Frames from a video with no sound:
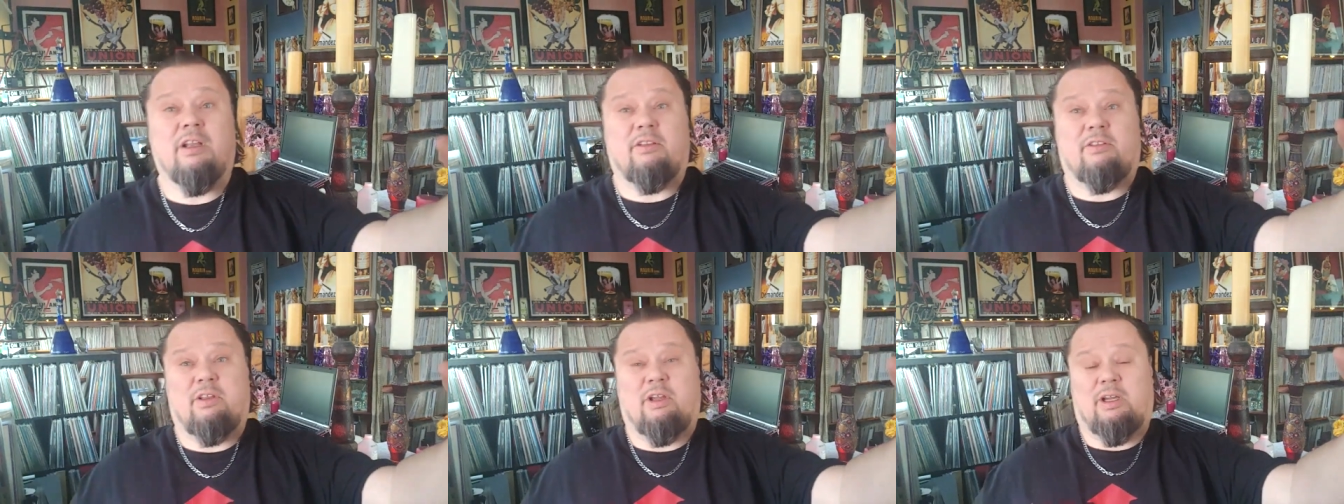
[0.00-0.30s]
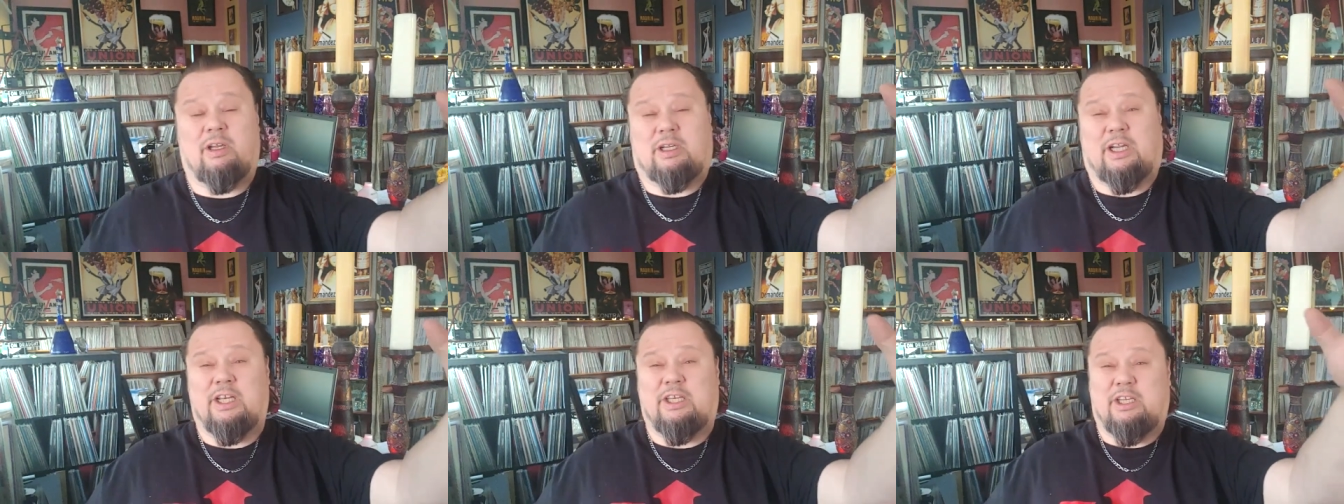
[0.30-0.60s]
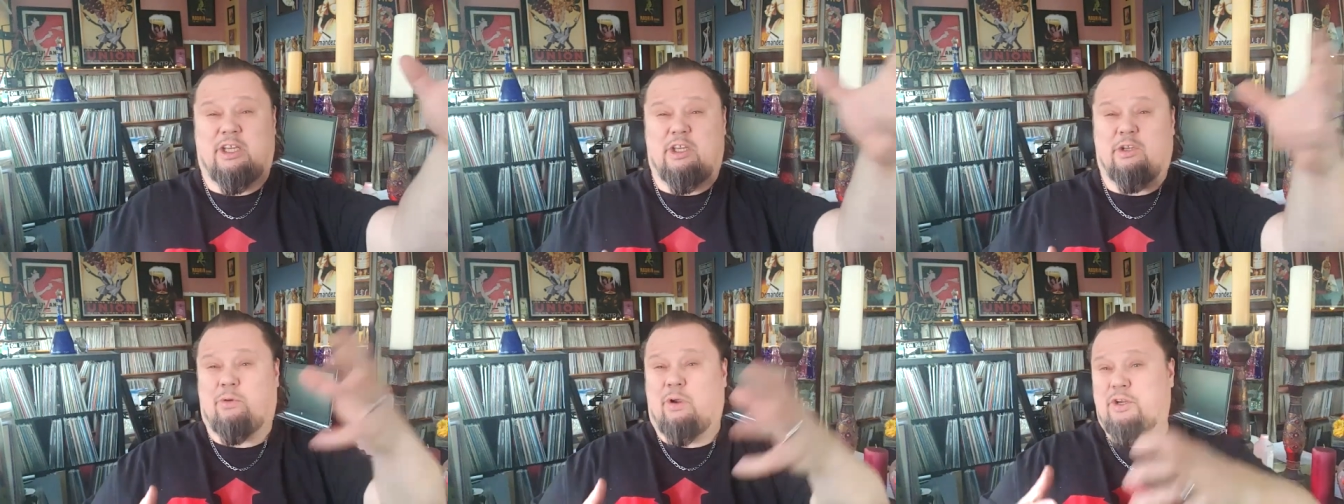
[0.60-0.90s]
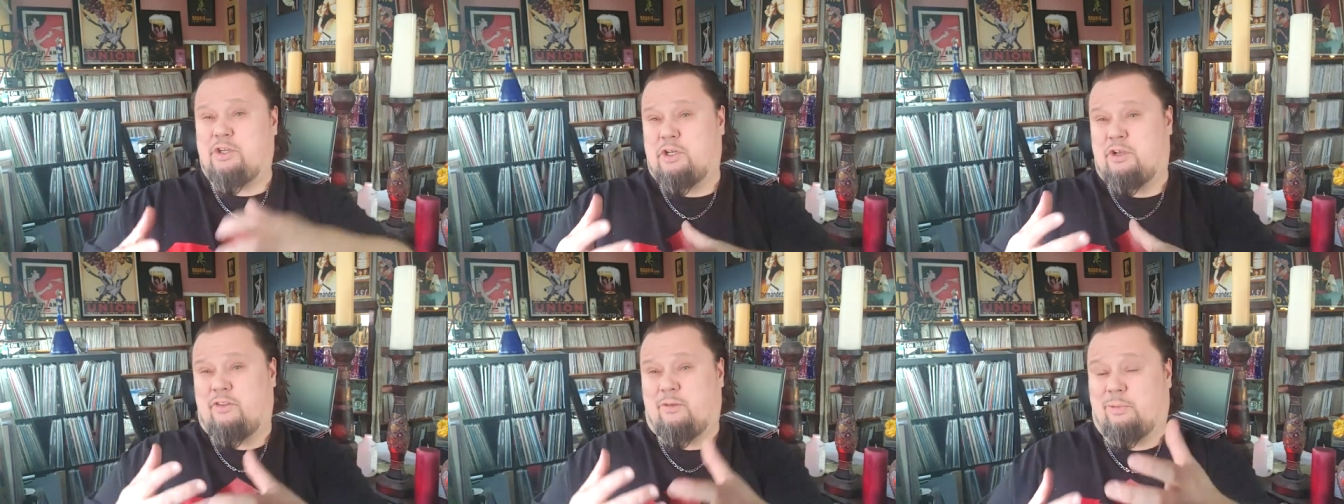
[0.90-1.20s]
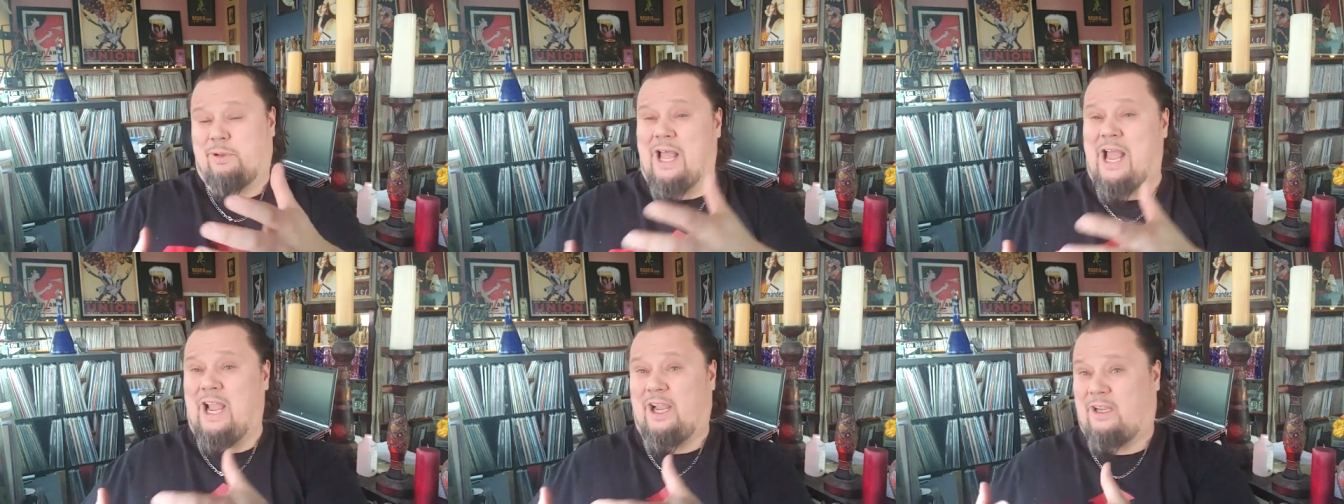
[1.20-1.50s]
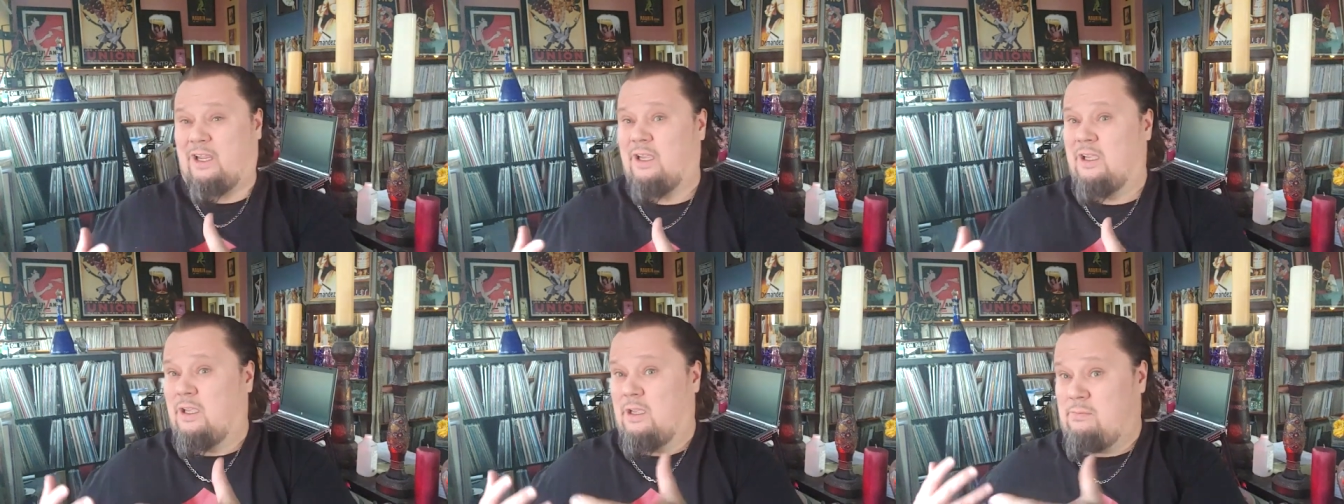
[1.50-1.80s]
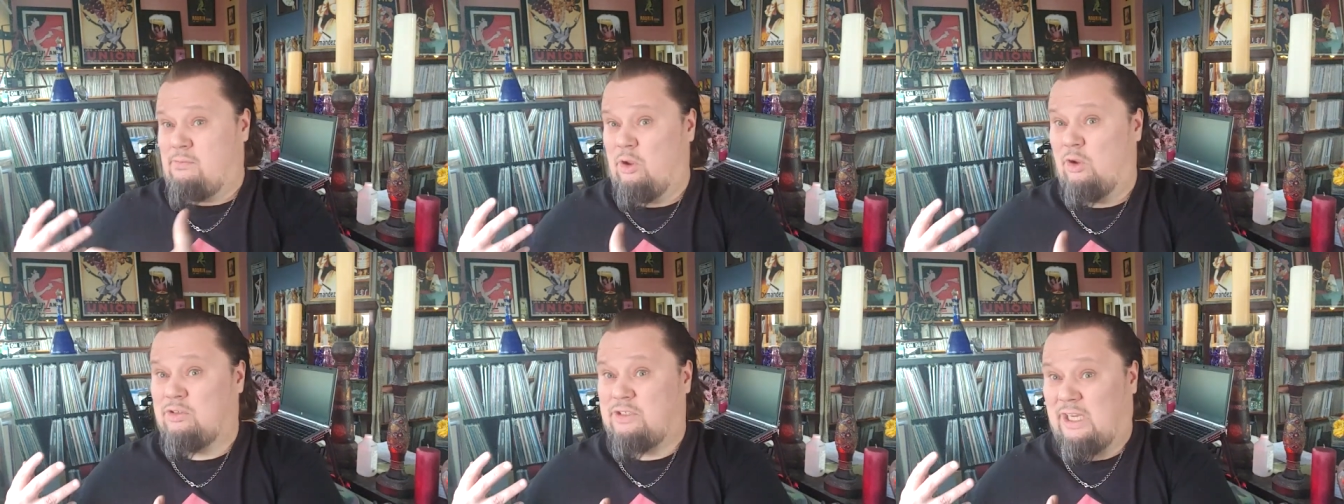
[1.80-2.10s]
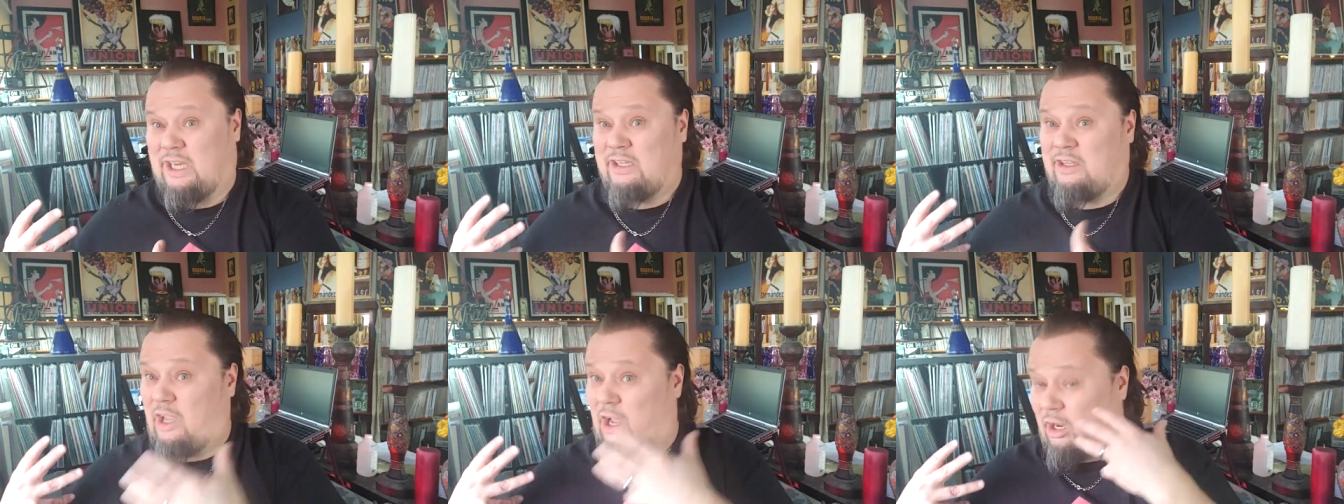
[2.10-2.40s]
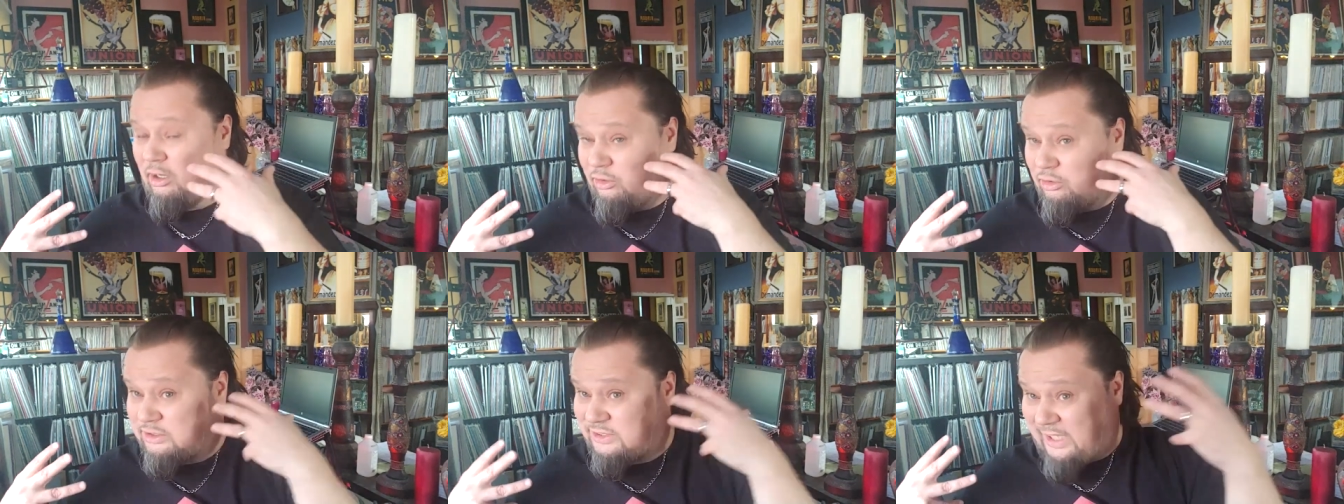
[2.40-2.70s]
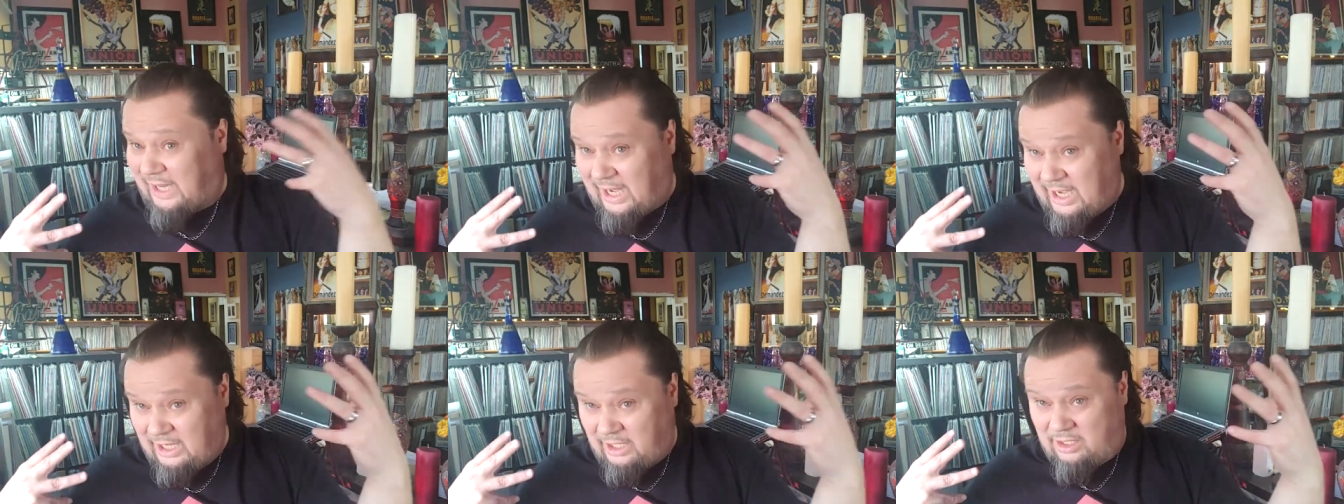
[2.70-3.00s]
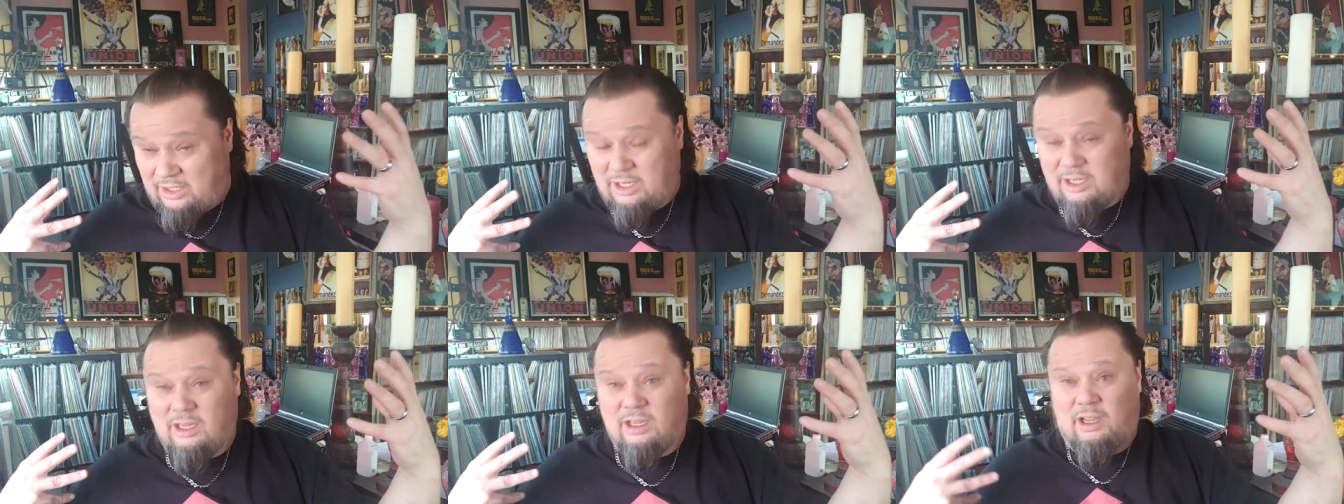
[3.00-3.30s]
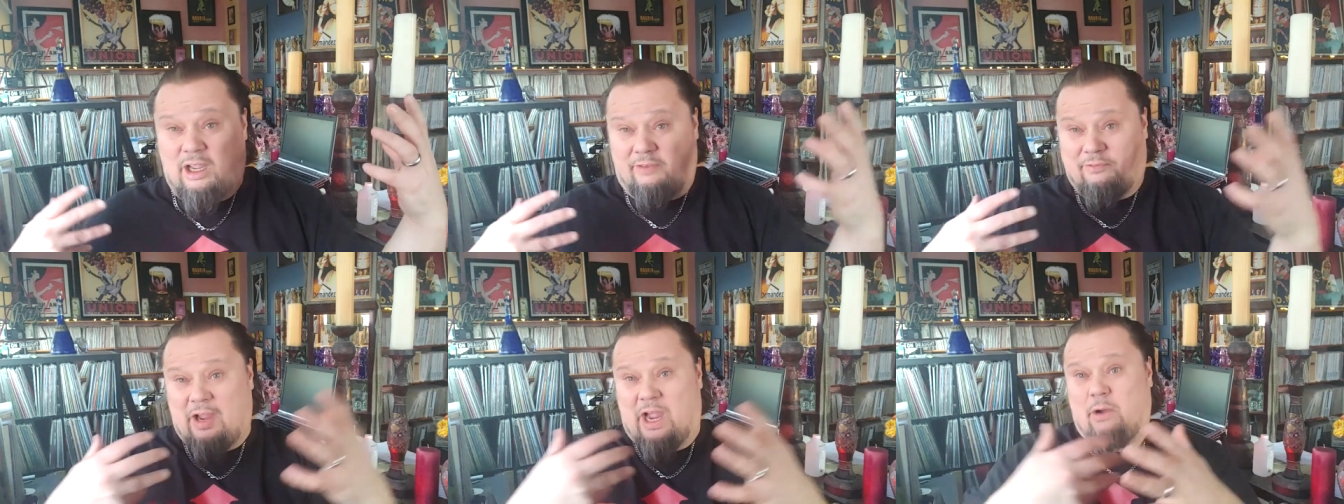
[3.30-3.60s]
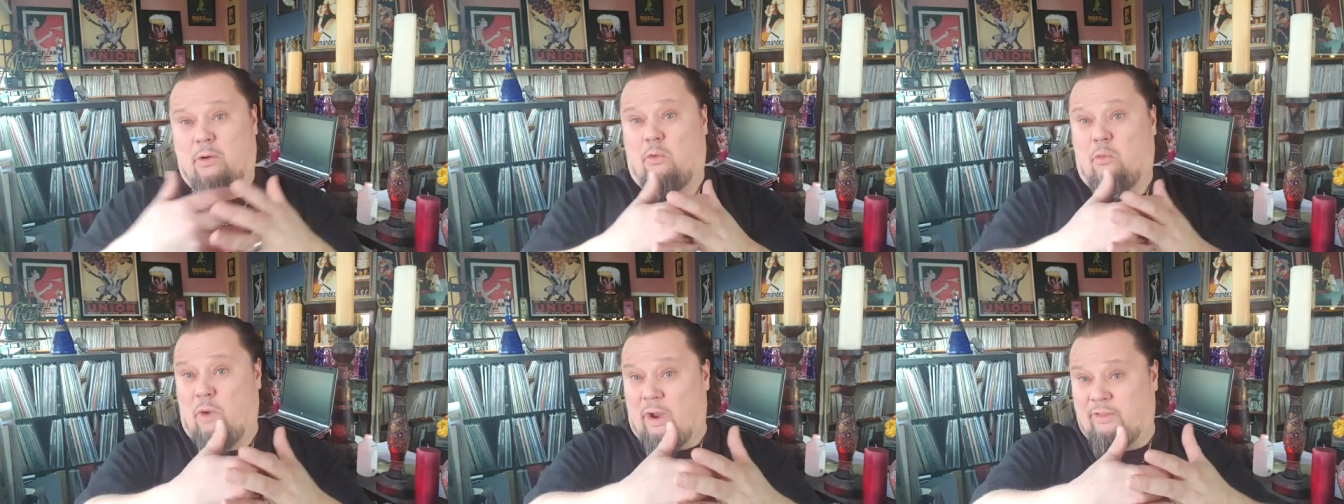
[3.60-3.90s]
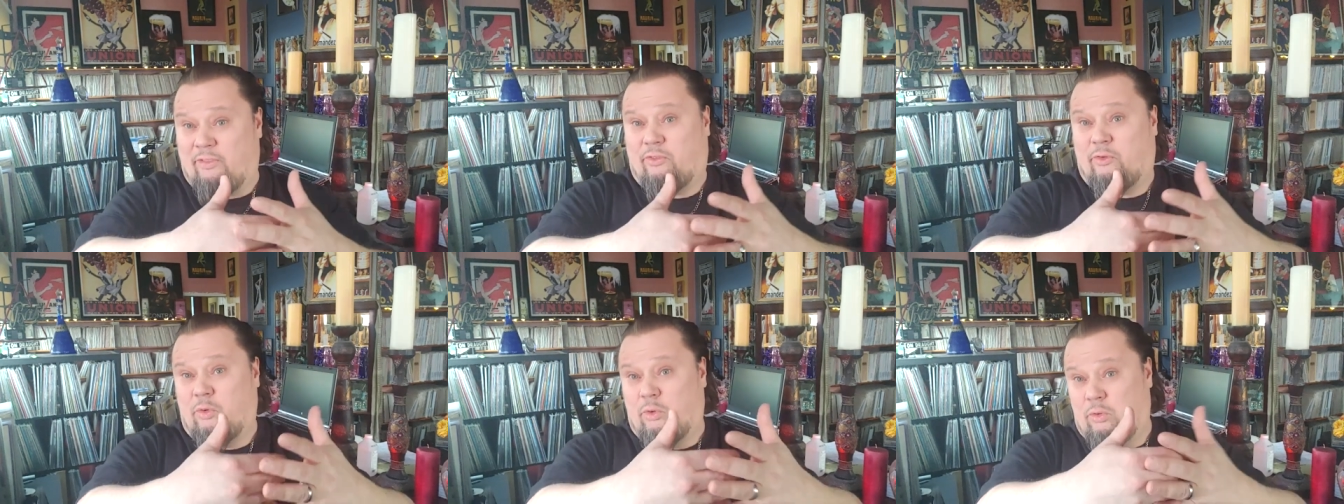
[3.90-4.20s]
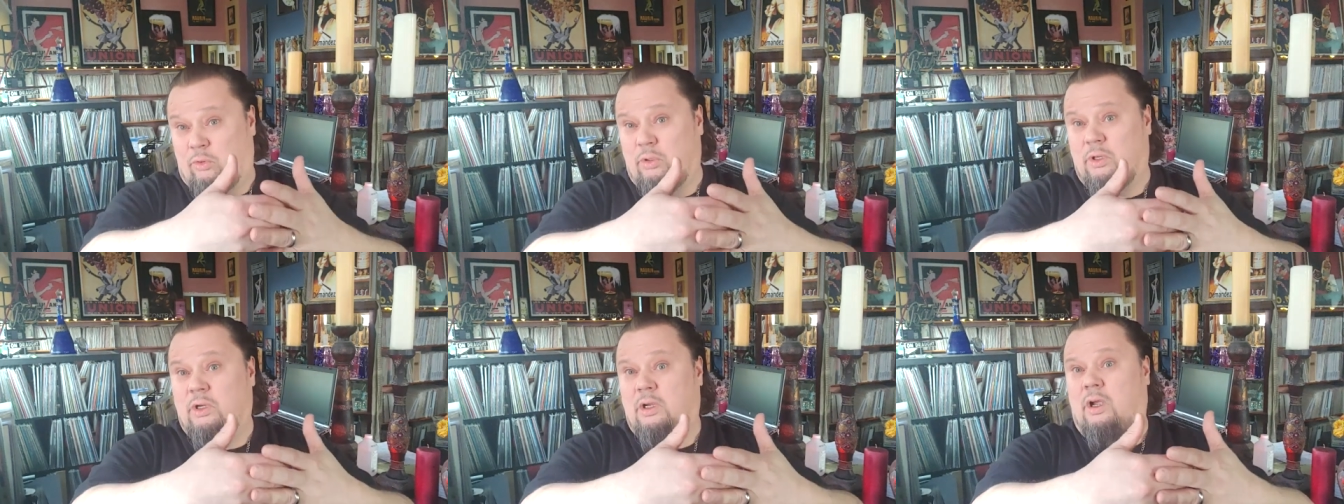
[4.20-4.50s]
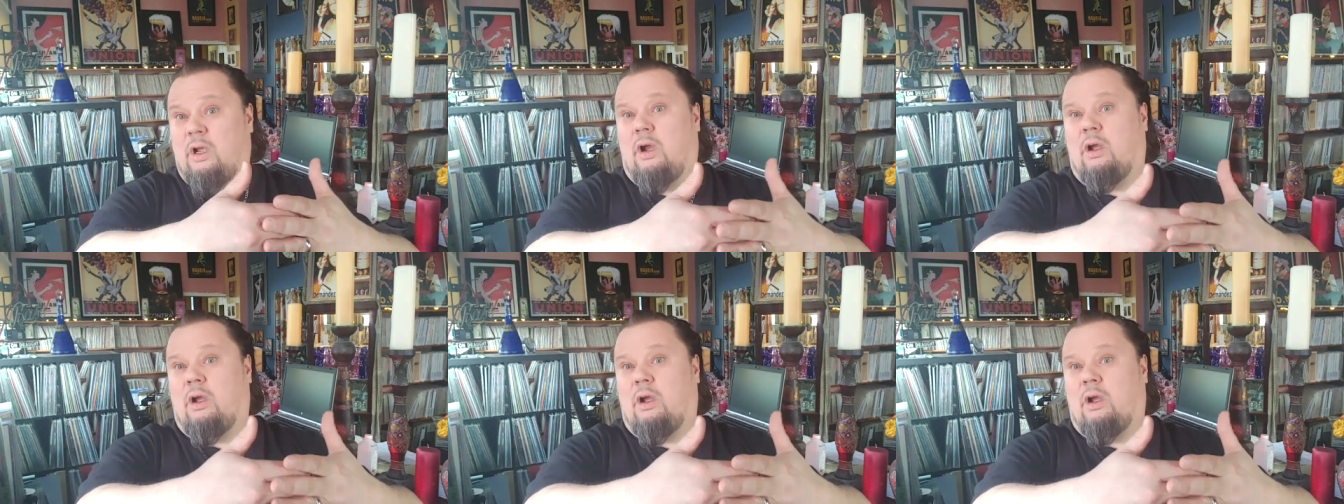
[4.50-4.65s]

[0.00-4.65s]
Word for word: the continuation of the black music and the understanding of how it went through